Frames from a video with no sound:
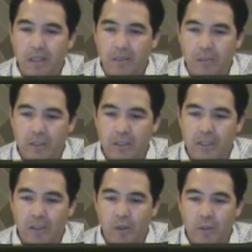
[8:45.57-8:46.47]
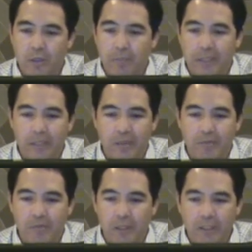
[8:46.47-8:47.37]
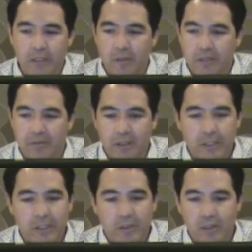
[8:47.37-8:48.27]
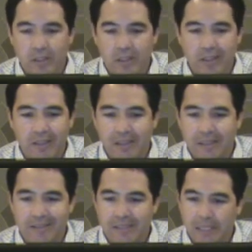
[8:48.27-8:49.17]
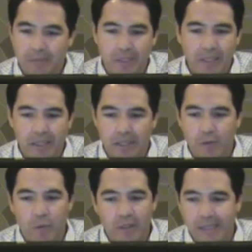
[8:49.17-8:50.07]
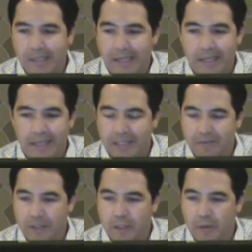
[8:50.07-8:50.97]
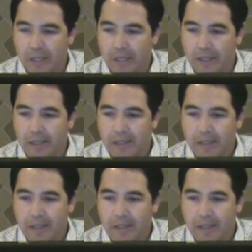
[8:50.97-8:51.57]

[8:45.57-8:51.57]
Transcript: looks at the whole spectrum, Fresno is very strong, same day, 1-day lag, even 2-day.